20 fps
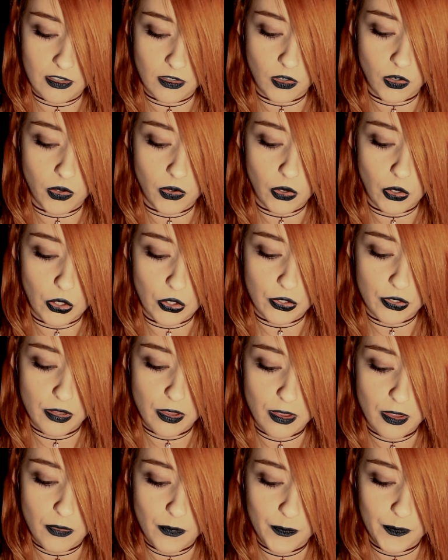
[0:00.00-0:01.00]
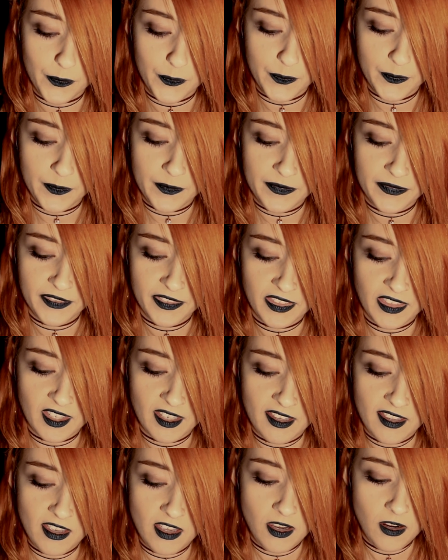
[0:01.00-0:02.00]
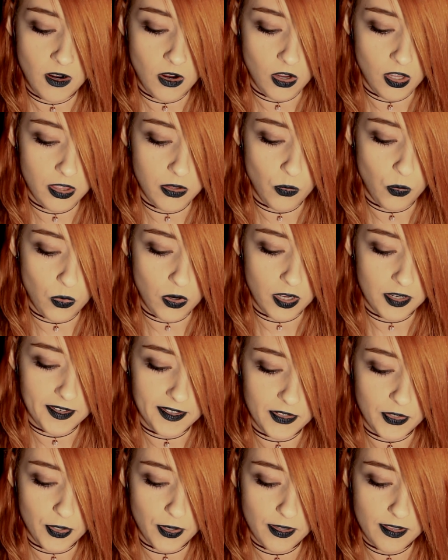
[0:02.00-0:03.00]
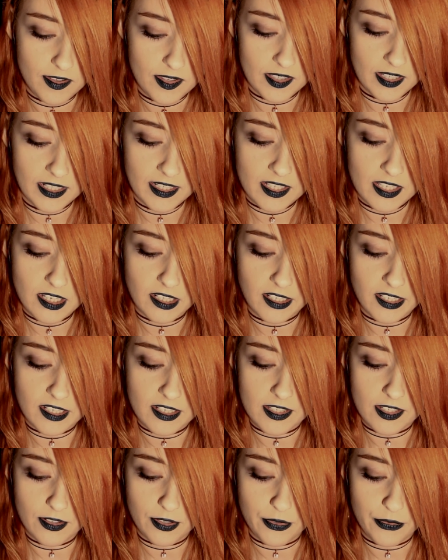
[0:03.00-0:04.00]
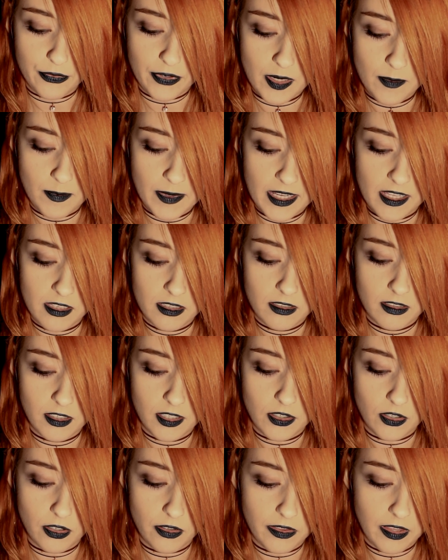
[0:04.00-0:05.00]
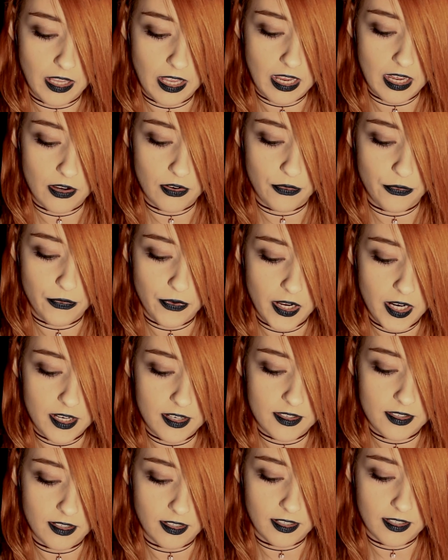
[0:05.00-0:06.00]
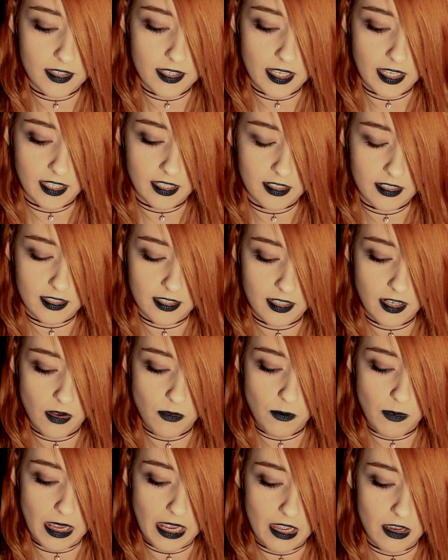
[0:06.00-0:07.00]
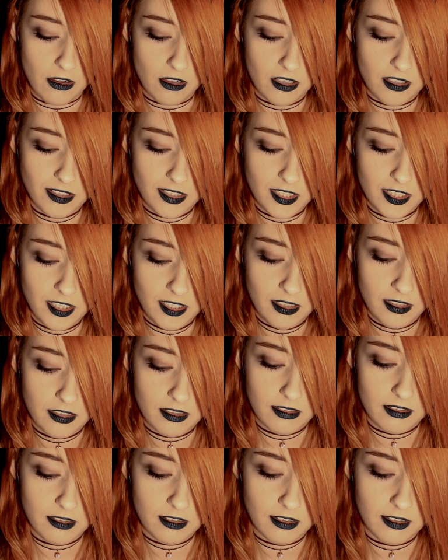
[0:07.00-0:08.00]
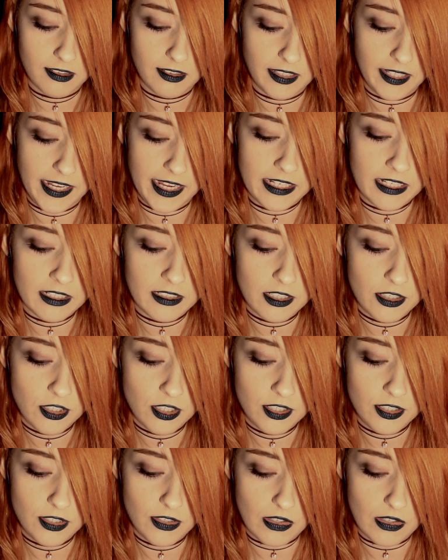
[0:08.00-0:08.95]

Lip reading: or earth. All the water and earth signs are considered female, and all the air and fire signs are considered male. In addition to